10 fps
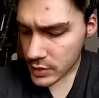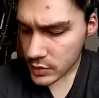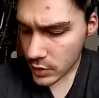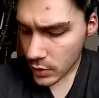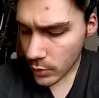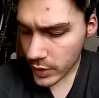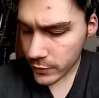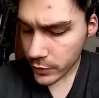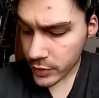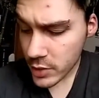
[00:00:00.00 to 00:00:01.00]
So
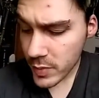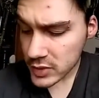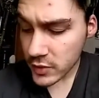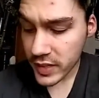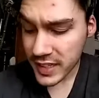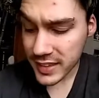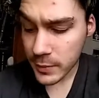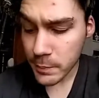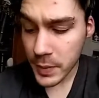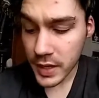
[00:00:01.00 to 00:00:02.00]
if you're in the middle of
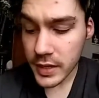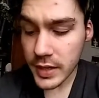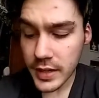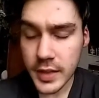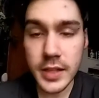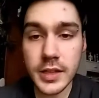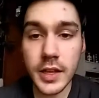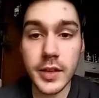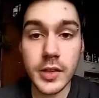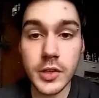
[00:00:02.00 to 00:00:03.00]
anything big, then
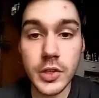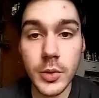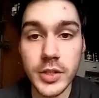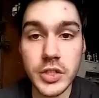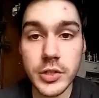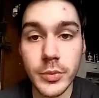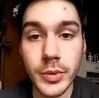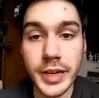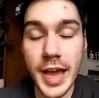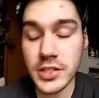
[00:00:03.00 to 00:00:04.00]
a good question you'd
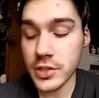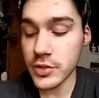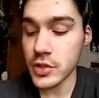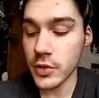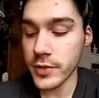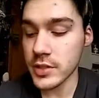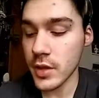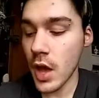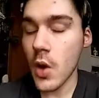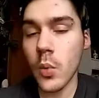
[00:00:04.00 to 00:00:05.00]
want to ask yourself is,
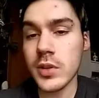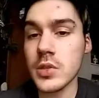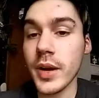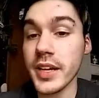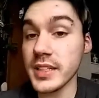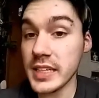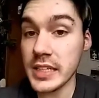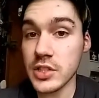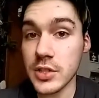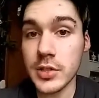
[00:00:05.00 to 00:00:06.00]
what do I
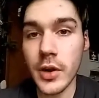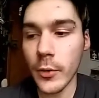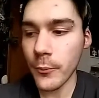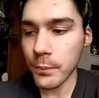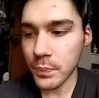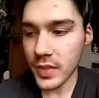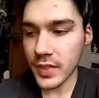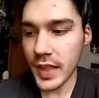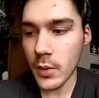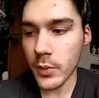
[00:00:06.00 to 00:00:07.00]
need to know?
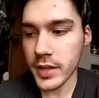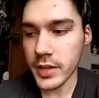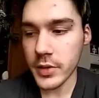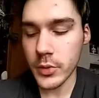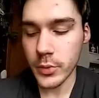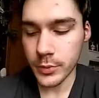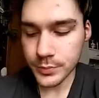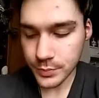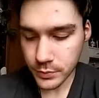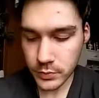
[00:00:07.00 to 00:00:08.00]
That way you
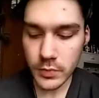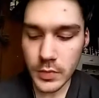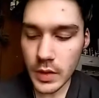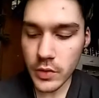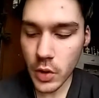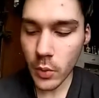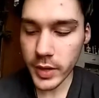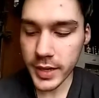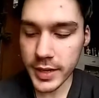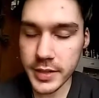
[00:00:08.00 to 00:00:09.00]
know
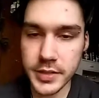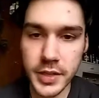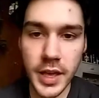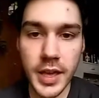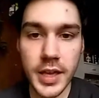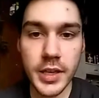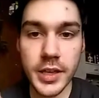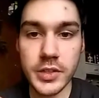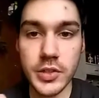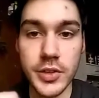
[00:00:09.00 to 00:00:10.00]
what it is,
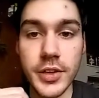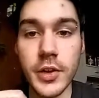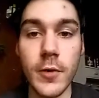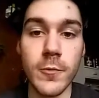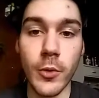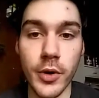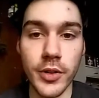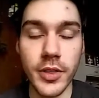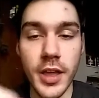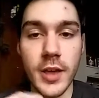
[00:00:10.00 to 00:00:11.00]
so you can go
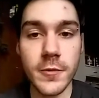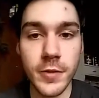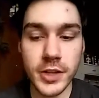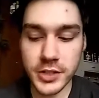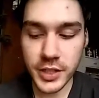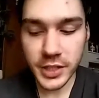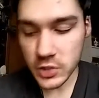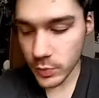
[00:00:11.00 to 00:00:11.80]
forth finishing this